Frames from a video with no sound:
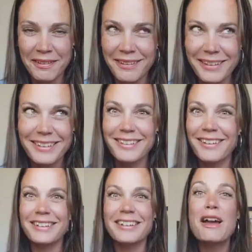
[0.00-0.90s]
It
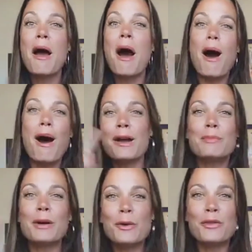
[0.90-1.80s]
sucks on
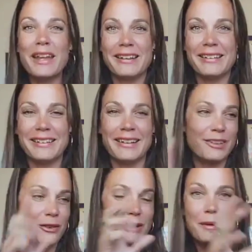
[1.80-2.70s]
both ends. It sucks
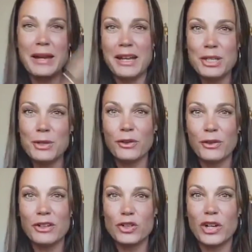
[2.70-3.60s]
for the end user
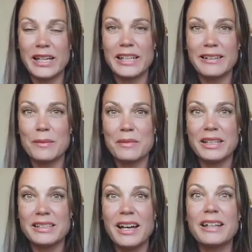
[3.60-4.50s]
that's trying to get something
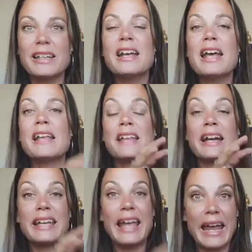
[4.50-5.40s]
done that
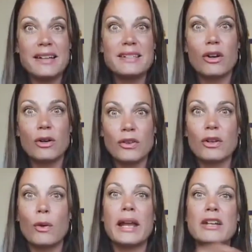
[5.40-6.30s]
can't
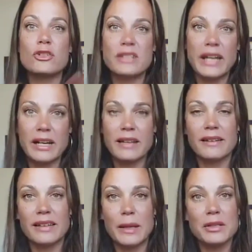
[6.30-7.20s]
also enter data at the
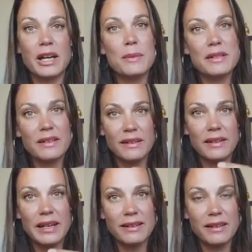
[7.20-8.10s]
same time because
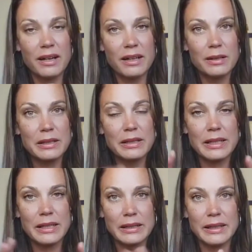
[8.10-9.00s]
it's not going to
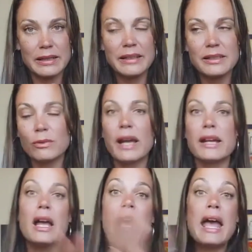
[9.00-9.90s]
get connected right.
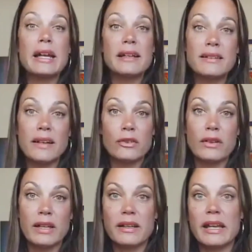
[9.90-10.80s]
And it sucks for
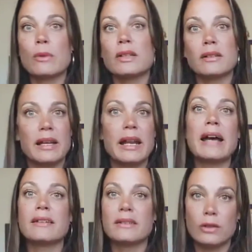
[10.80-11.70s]
the accountant that
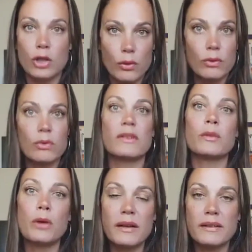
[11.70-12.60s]
has to go through this
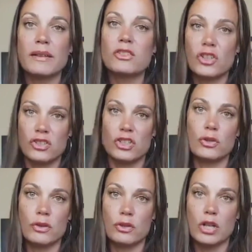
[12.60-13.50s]
process just to do
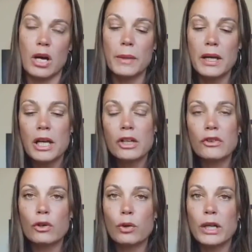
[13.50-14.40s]
their job.
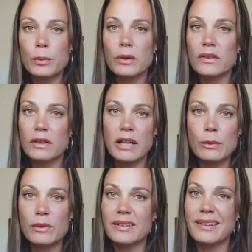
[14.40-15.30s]
So QuickBooks Online
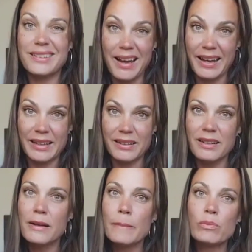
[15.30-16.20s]
was designed
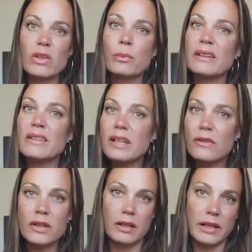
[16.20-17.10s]

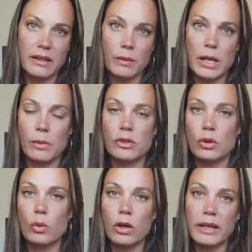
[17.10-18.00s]
specifically to be able to
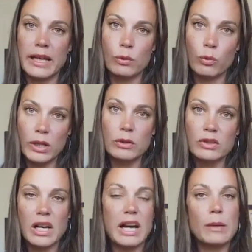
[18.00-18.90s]
work in real
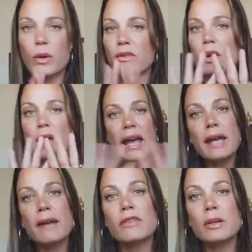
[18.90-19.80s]
time with
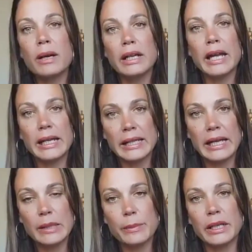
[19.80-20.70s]
everybody and
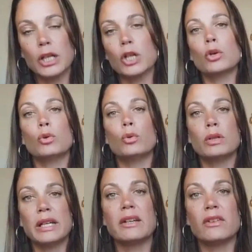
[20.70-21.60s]
anybody who
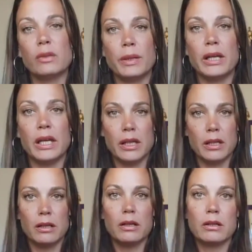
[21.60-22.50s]
needs to be
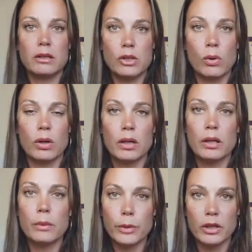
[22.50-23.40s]
in your
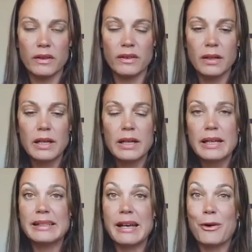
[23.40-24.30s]
books.
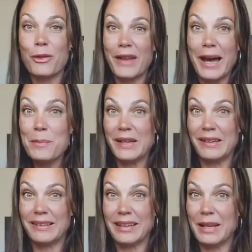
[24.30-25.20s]
Now, that being
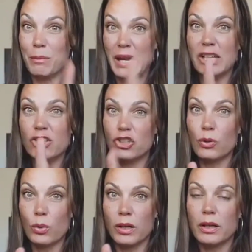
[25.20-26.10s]
said, make
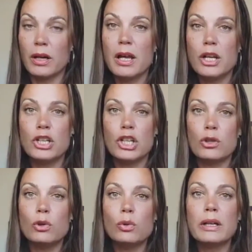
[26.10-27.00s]
sure
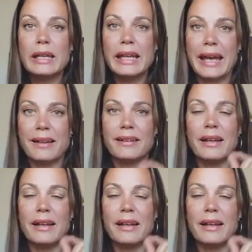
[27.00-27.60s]
you give